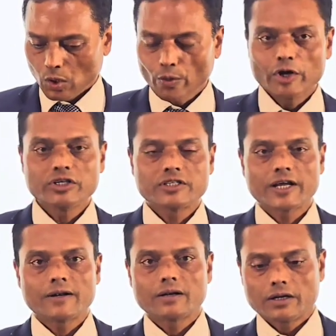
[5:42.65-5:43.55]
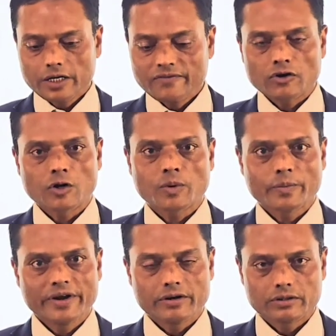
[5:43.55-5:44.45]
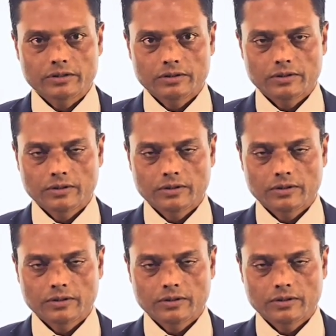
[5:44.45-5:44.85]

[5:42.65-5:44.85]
When you stand in front of a mirror,